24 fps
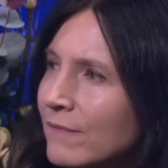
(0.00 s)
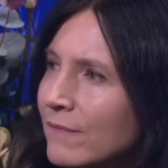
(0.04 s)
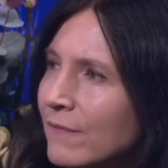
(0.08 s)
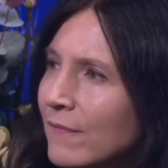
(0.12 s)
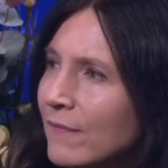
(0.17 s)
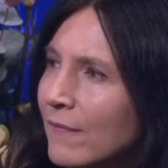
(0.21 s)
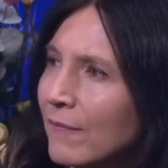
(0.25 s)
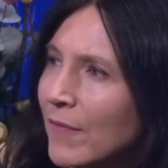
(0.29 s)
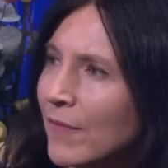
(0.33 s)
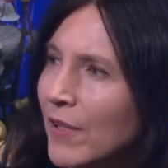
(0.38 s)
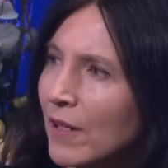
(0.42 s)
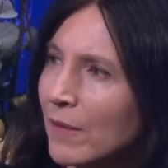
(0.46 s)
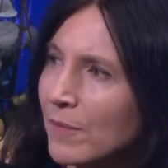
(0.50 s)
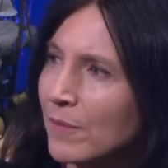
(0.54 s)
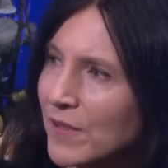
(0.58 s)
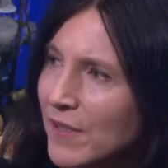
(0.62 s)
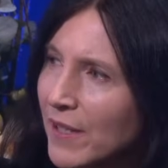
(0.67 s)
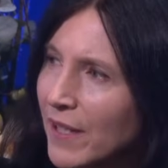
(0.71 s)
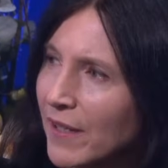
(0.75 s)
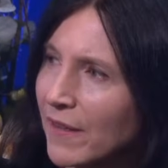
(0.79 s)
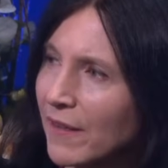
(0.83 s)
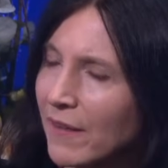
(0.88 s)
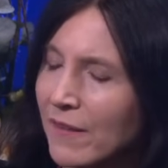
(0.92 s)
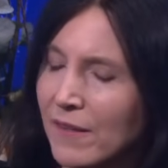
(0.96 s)
But I'm
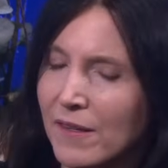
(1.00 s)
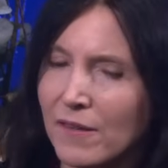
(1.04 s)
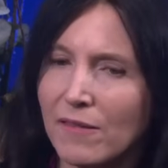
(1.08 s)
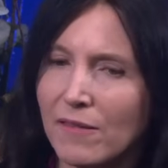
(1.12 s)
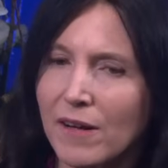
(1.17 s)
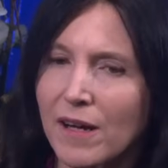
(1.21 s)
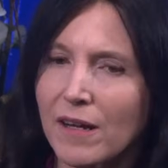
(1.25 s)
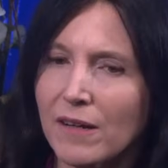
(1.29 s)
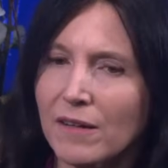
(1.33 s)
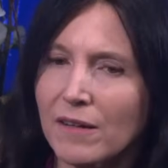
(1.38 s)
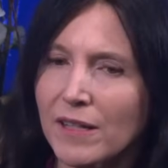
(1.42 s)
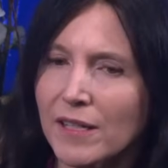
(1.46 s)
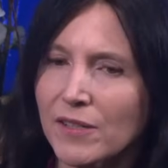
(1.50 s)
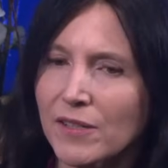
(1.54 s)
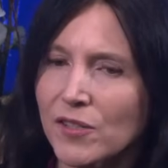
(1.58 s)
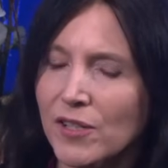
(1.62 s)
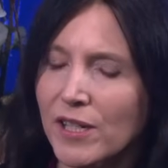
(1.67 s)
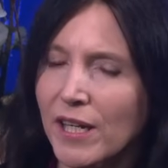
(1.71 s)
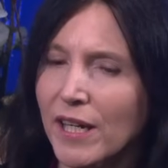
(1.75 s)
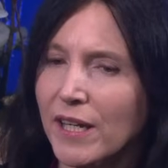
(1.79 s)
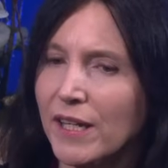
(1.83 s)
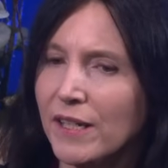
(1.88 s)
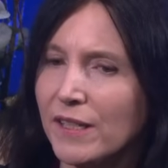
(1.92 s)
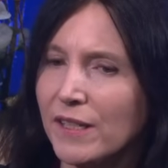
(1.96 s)
saying that there are
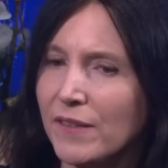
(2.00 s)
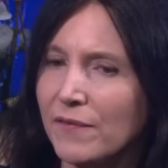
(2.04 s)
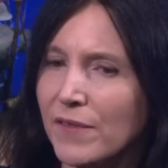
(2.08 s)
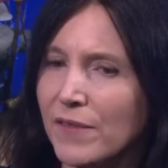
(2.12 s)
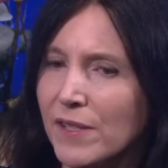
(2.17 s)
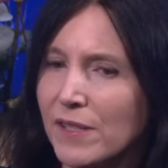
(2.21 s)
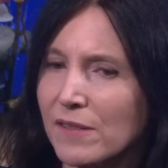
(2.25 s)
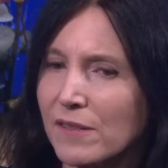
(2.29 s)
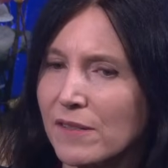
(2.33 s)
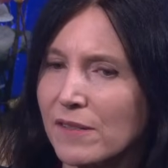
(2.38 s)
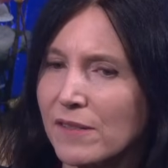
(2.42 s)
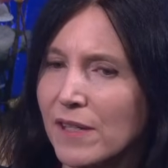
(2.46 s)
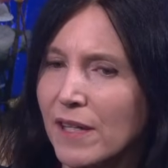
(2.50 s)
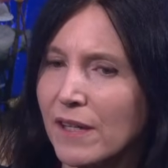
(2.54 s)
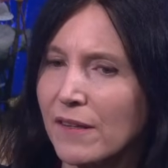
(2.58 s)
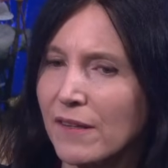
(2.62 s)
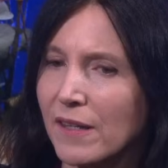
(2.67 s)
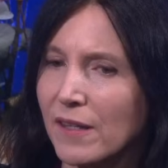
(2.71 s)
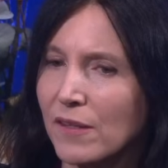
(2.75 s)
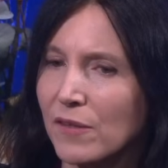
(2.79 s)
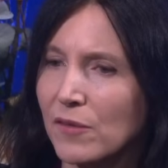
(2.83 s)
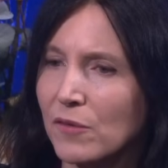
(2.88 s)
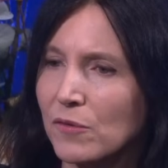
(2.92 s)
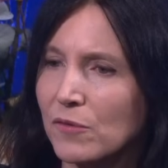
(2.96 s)
educated investors out
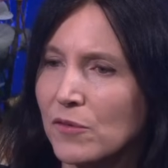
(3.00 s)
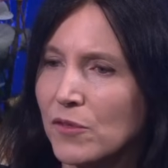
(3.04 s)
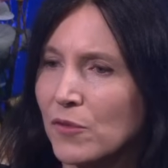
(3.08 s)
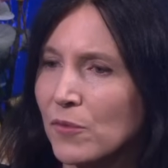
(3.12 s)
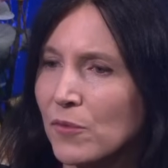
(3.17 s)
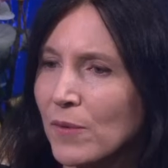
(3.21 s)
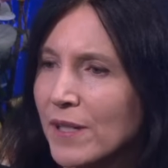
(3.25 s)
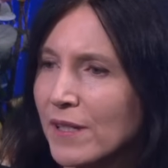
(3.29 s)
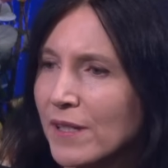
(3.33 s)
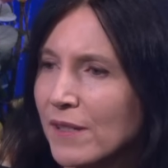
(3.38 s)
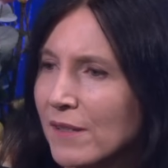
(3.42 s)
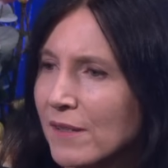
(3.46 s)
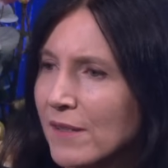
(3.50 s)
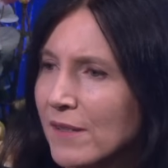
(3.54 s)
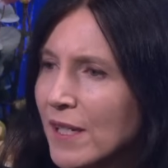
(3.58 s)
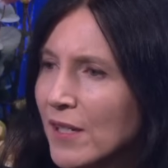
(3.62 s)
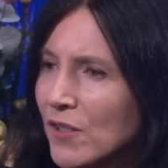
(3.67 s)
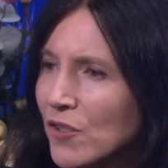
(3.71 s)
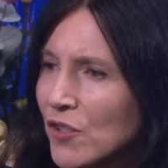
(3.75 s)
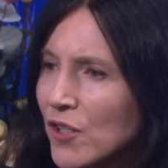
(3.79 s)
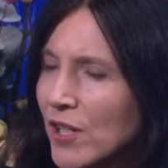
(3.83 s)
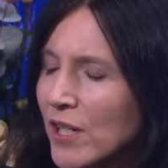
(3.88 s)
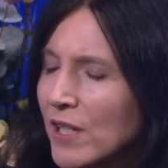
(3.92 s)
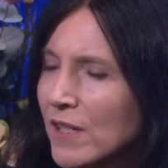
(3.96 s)
there who do understand
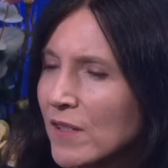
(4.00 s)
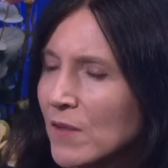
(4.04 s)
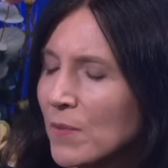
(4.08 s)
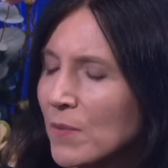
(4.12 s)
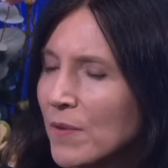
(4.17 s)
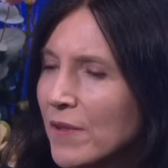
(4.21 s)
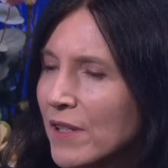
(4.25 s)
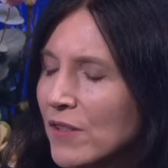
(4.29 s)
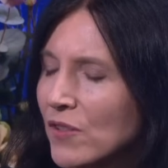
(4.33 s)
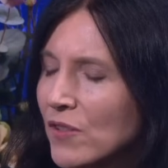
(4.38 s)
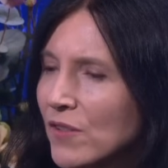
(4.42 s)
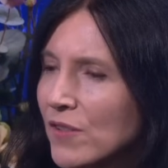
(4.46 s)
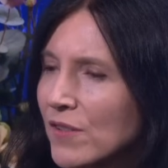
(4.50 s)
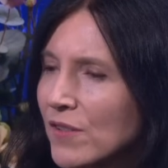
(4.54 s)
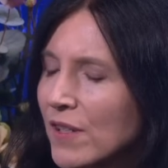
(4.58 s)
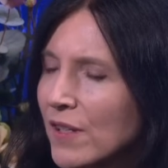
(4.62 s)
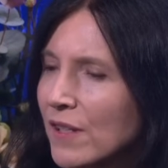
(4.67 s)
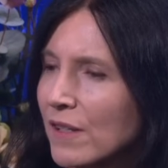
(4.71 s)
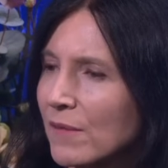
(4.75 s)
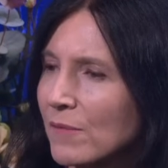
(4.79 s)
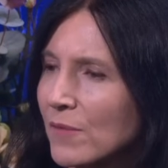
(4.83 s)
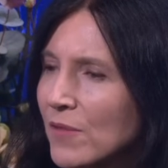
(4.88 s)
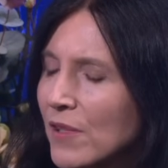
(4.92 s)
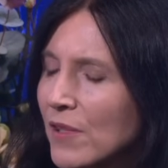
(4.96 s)
charts, but they just see
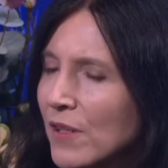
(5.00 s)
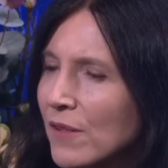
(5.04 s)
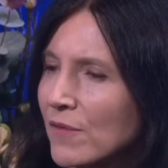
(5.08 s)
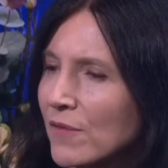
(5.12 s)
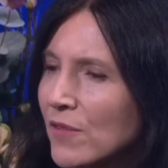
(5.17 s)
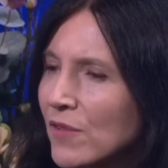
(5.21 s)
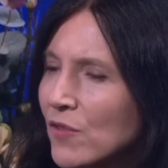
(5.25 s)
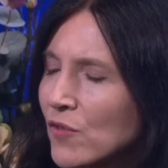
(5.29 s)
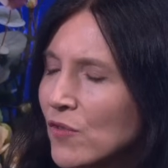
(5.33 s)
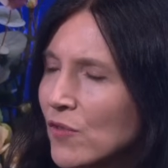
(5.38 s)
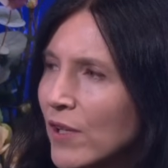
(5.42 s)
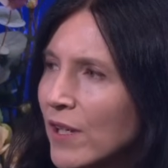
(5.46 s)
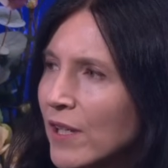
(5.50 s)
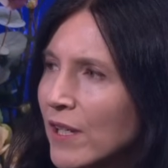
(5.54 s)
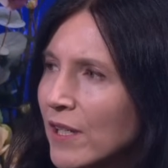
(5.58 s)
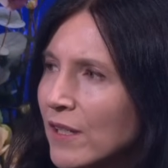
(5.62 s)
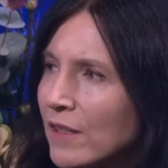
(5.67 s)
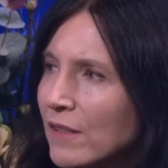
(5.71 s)
themselves as trading